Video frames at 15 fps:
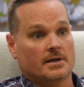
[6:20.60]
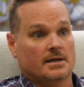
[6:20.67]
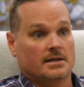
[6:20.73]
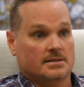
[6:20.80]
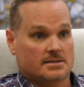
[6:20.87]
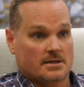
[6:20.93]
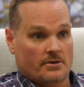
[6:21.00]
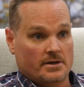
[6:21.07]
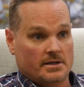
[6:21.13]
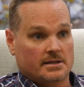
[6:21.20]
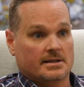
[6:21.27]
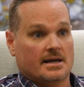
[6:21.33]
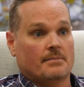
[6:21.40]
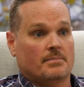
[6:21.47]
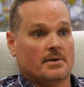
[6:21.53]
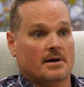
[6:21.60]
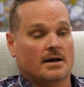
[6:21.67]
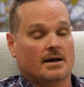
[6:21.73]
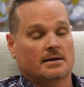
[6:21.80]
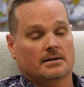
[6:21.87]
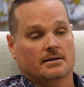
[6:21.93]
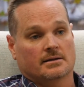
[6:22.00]
So he did that
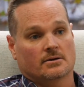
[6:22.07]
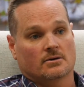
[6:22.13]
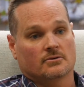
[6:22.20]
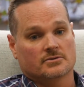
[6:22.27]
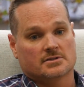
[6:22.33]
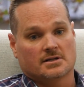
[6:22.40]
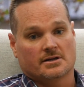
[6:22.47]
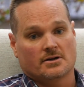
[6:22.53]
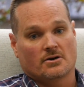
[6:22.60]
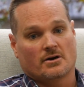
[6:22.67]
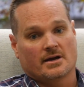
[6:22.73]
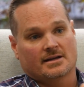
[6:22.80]
part, and then obviously I